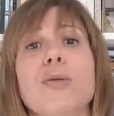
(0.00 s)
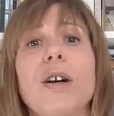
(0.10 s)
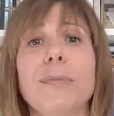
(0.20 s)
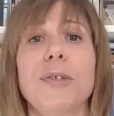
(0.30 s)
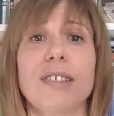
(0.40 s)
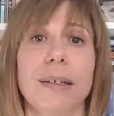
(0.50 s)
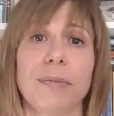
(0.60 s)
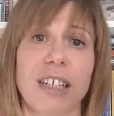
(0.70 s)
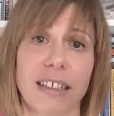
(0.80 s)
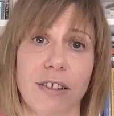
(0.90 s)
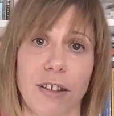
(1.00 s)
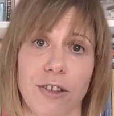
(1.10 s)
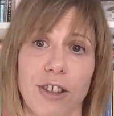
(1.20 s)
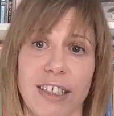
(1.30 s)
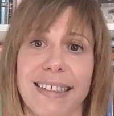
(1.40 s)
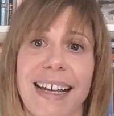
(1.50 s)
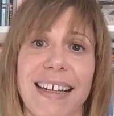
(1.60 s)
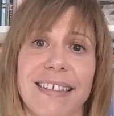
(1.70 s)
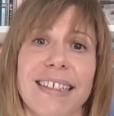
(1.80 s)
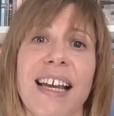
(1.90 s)
As one museum technologist
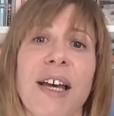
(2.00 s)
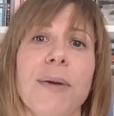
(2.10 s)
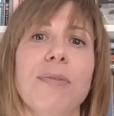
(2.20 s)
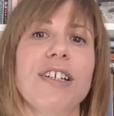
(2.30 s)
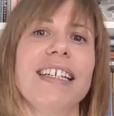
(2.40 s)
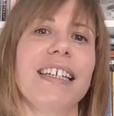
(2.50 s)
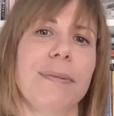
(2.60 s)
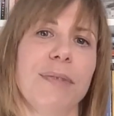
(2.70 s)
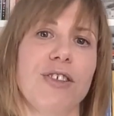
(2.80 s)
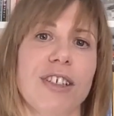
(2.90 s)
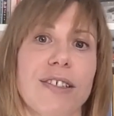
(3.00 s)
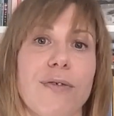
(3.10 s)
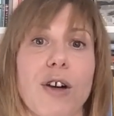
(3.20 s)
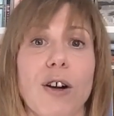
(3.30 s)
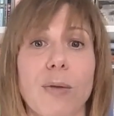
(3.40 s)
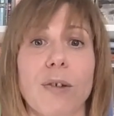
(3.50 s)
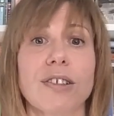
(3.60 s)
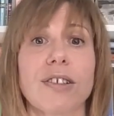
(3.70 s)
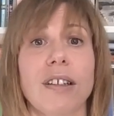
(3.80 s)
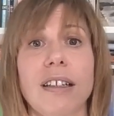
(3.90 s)
says, putting images of
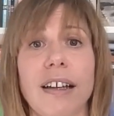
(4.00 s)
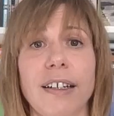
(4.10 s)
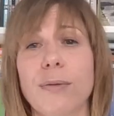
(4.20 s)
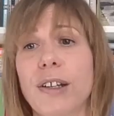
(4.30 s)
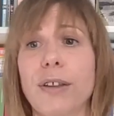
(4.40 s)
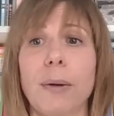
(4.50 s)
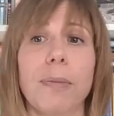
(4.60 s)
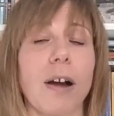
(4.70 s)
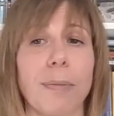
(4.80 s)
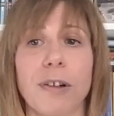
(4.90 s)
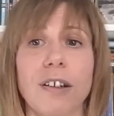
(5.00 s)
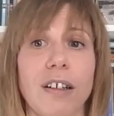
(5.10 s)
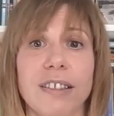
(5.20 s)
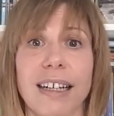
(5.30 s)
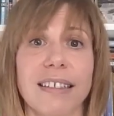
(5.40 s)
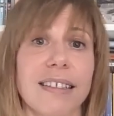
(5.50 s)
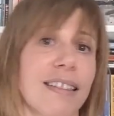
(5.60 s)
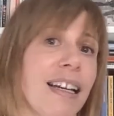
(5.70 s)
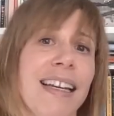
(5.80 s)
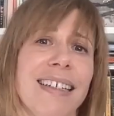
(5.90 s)
artworks online without proper
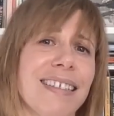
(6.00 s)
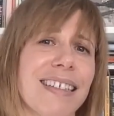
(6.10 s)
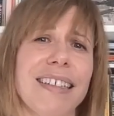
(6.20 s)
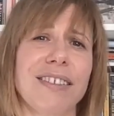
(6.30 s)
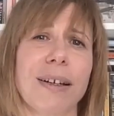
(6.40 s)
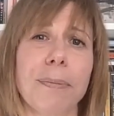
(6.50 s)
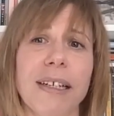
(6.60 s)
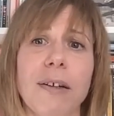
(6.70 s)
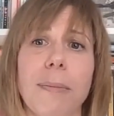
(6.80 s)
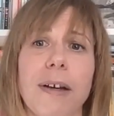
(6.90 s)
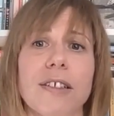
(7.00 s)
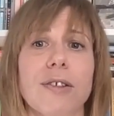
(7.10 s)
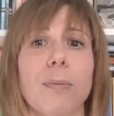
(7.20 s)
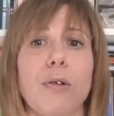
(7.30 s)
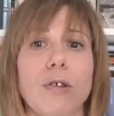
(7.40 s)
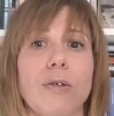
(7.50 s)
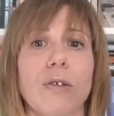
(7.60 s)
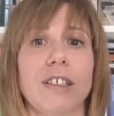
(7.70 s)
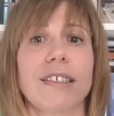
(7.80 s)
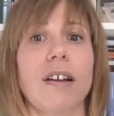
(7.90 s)
context is like dumping a box of
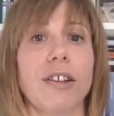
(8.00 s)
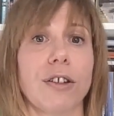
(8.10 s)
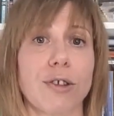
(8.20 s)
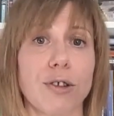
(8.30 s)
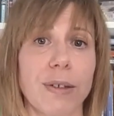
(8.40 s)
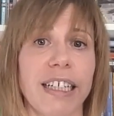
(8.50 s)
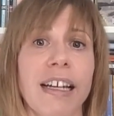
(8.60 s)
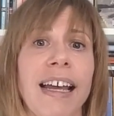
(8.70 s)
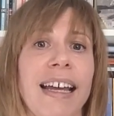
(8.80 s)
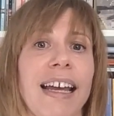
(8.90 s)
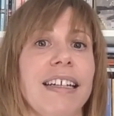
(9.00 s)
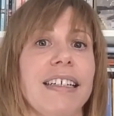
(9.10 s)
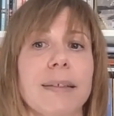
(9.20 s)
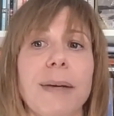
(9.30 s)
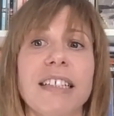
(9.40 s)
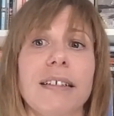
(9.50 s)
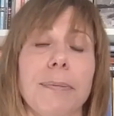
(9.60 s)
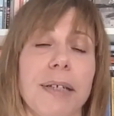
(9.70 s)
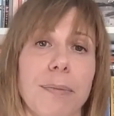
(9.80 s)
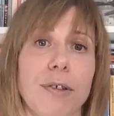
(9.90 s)
Polaroids on the street and
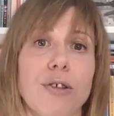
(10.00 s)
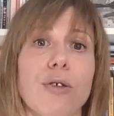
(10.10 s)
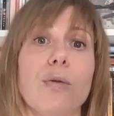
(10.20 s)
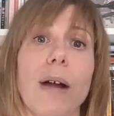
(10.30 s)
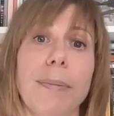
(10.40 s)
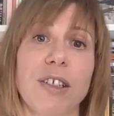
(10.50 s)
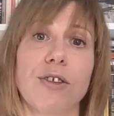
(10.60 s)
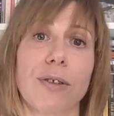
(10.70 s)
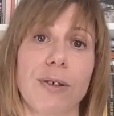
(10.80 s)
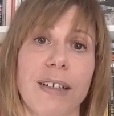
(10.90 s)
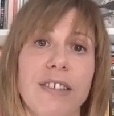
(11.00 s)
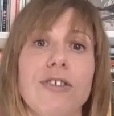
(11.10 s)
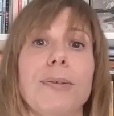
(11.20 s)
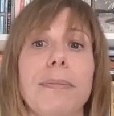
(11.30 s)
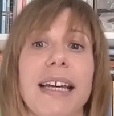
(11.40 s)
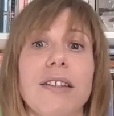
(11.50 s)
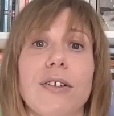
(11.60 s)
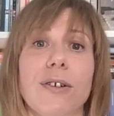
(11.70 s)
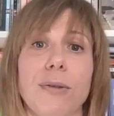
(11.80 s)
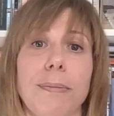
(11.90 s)
expecting people to rummage through it to
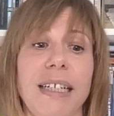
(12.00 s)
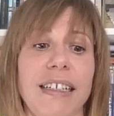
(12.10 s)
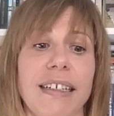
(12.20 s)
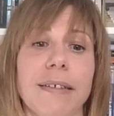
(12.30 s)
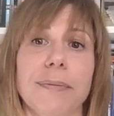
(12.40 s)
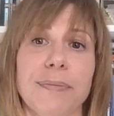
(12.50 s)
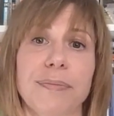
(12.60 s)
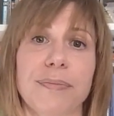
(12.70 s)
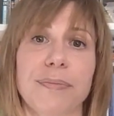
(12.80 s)
make their own meaning.